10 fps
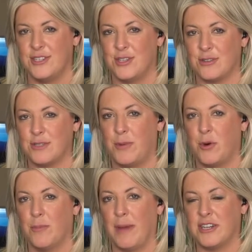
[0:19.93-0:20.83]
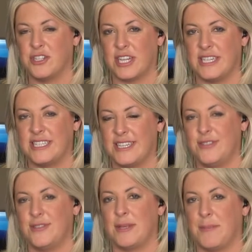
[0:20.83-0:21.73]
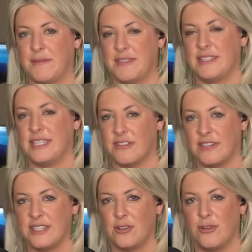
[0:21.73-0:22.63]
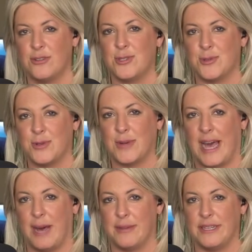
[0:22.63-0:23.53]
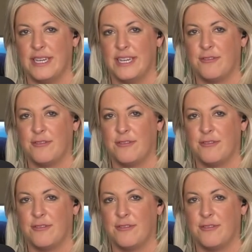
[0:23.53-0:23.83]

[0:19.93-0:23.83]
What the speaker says: Dr Paul Mudge continues a bit of a series on soil carbon